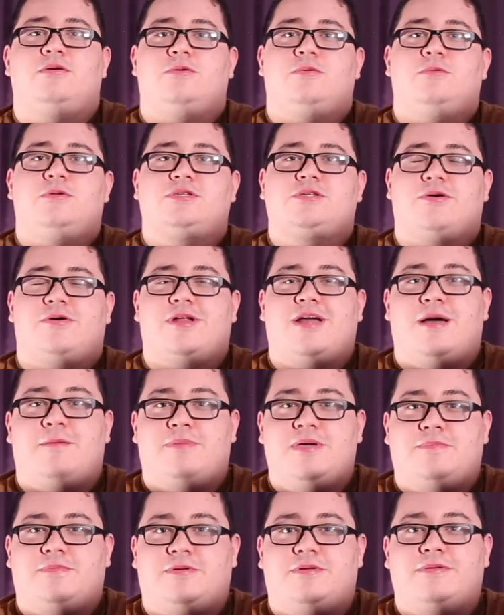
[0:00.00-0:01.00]
What's going on,
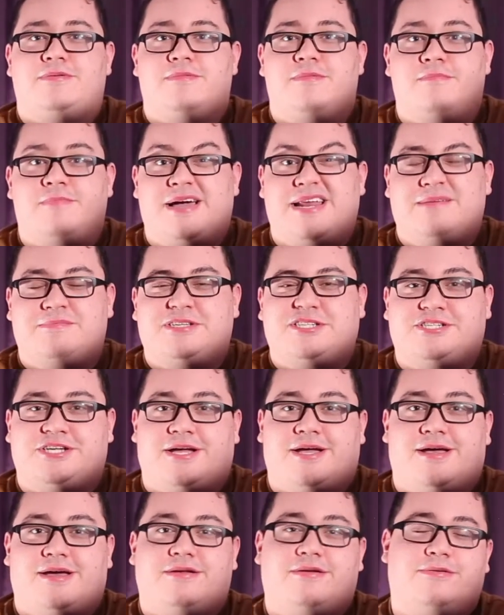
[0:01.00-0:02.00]
people? My name is
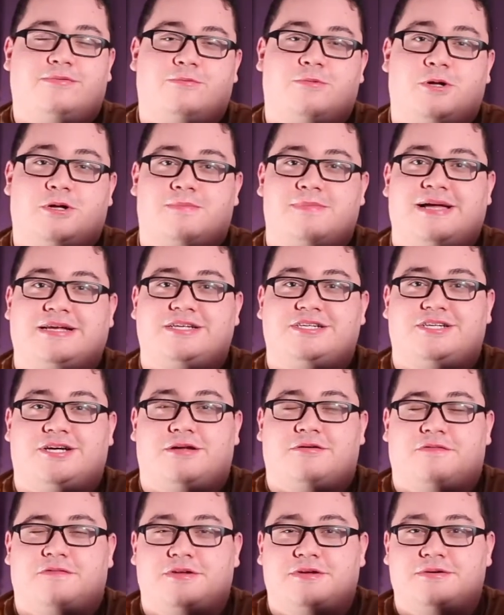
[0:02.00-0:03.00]
John. Welcome back to
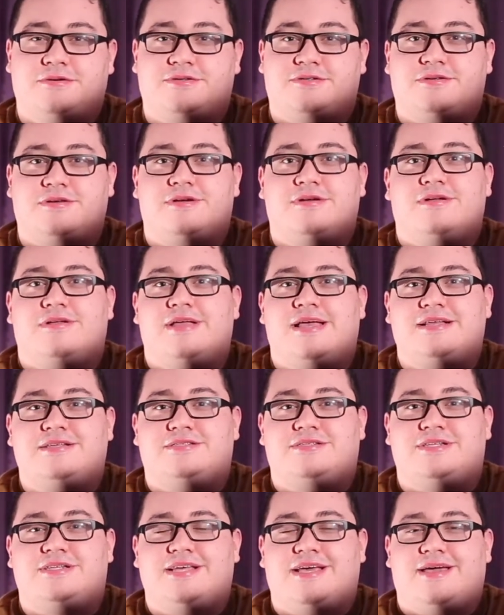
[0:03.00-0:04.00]
John Reviews. And
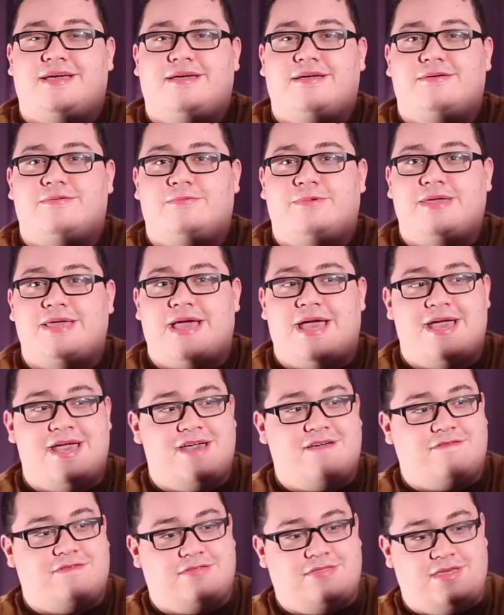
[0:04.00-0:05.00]
today we
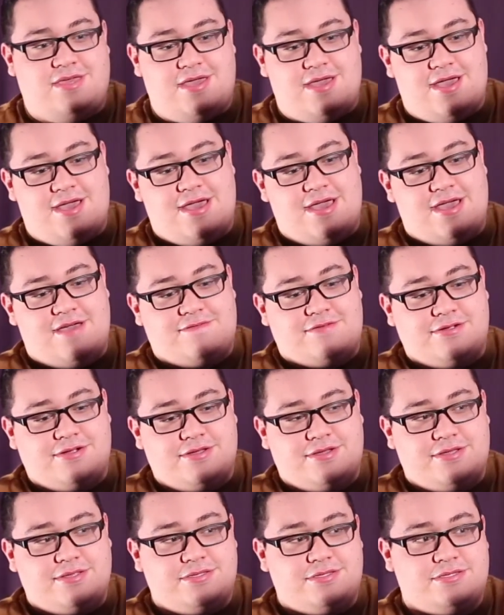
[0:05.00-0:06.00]
have the
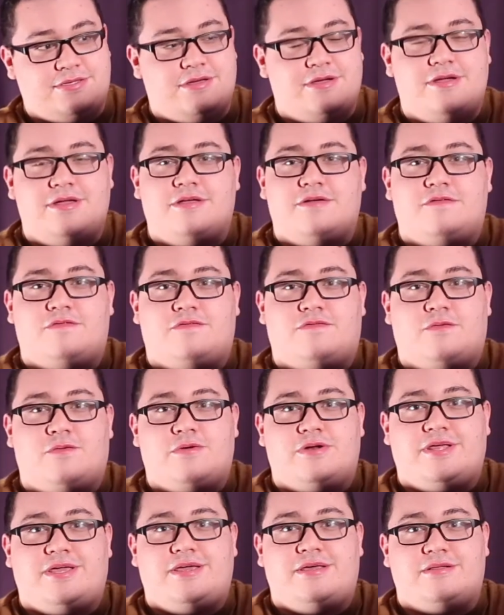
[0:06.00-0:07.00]
Evergoods
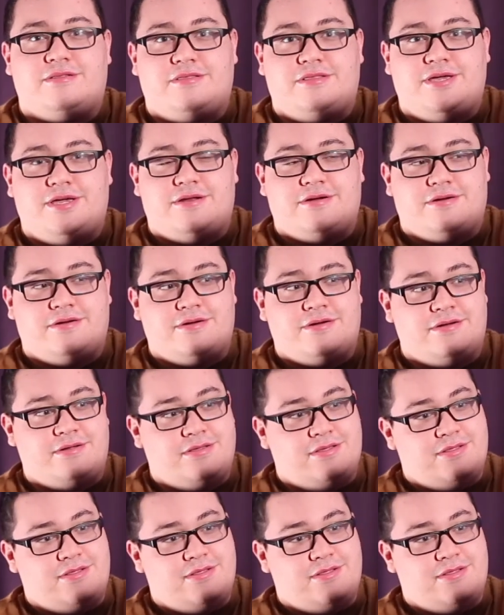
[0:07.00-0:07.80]
40-liter